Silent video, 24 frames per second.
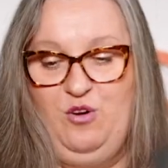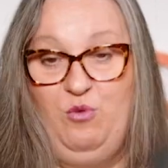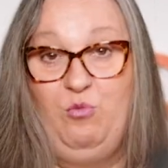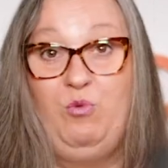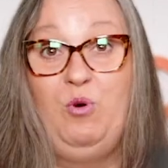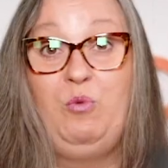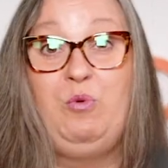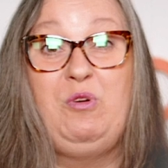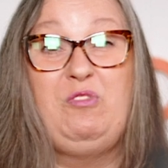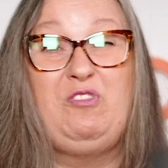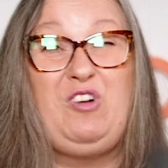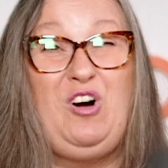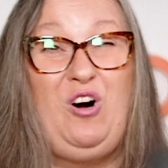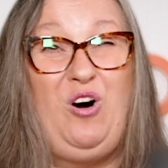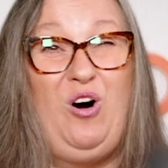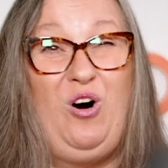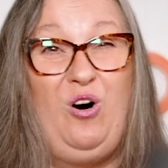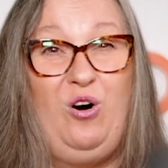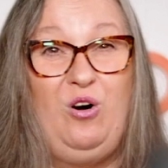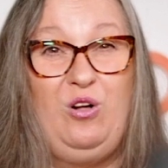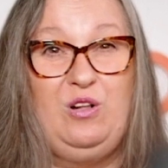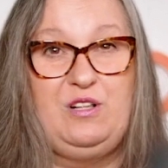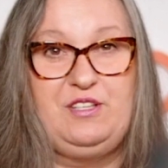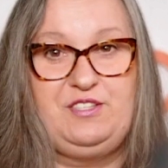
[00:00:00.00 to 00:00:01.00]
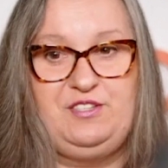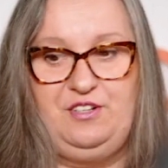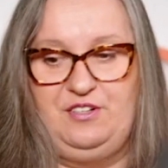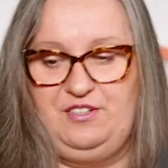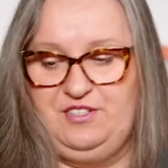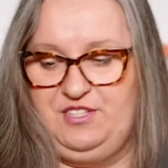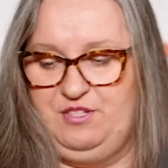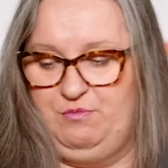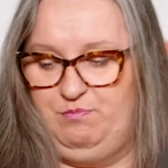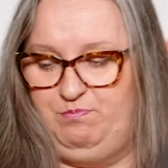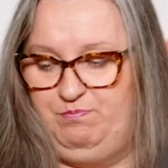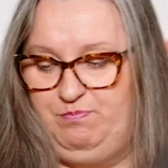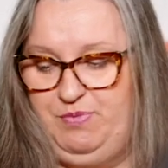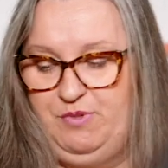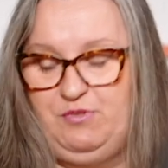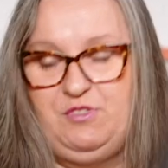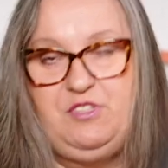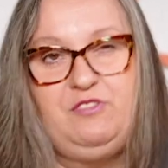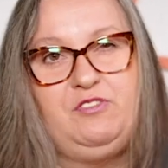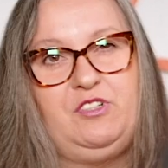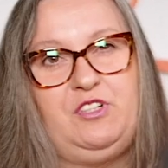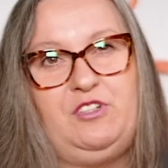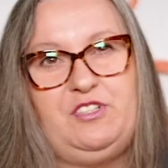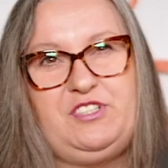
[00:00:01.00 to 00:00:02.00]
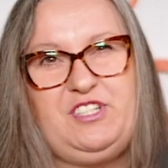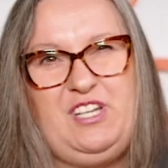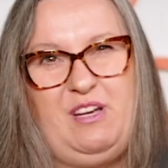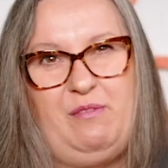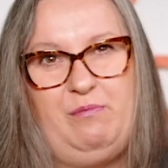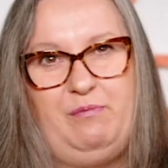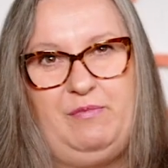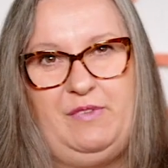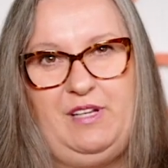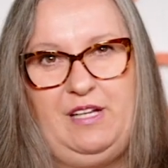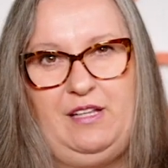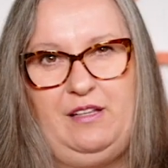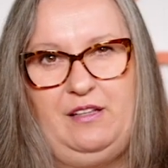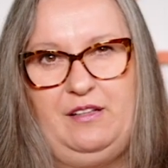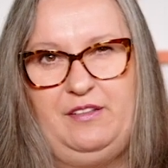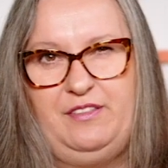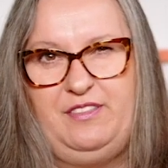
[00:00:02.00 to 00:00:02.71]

Well, we've got all sorts of beautiful autumnal